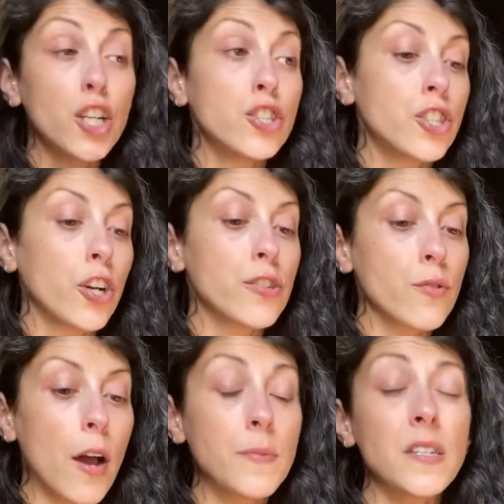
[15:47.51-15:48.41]
sugar
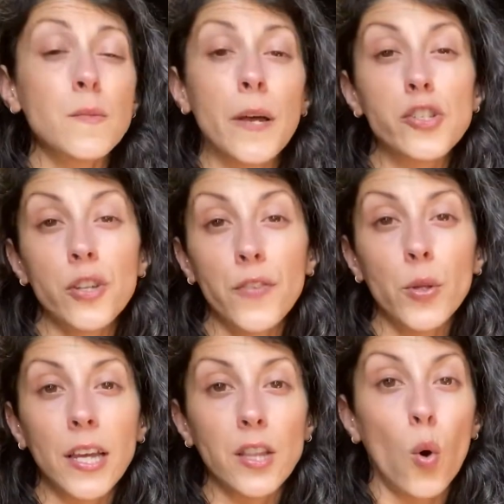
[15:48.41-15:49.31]
scrubs, especially if you
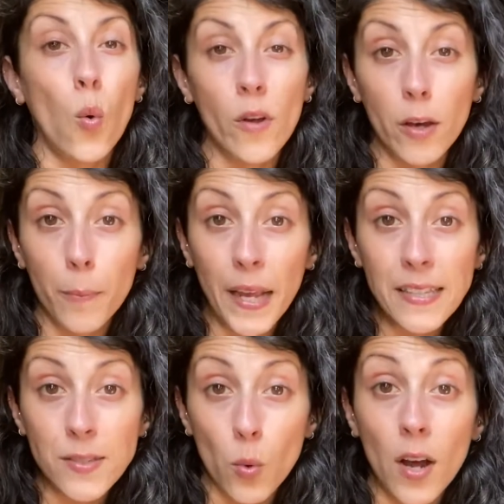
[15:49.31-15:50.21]
like the
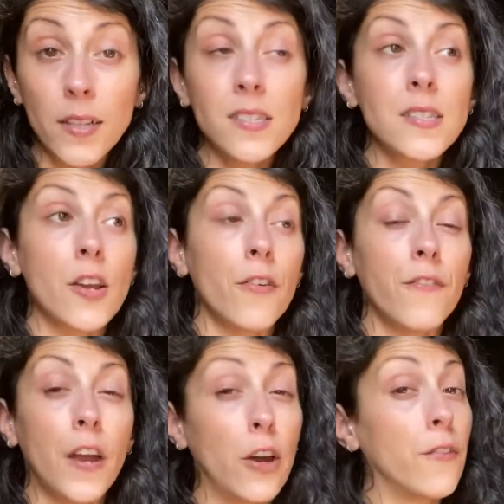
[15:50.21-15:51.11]
oil-based ones that are
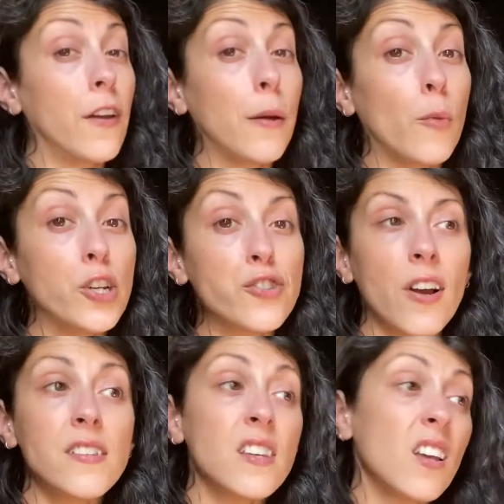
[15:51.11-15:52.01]
very, very
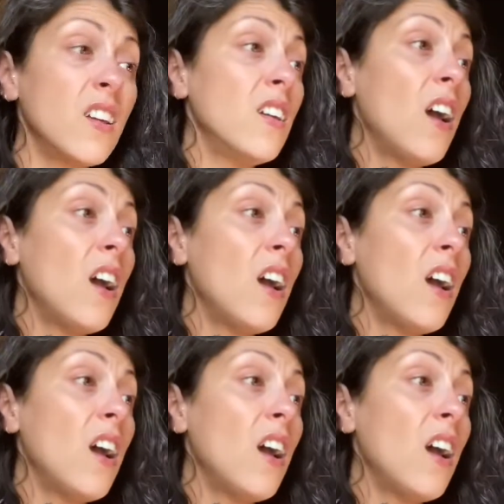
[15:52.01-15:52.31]
moisturizing.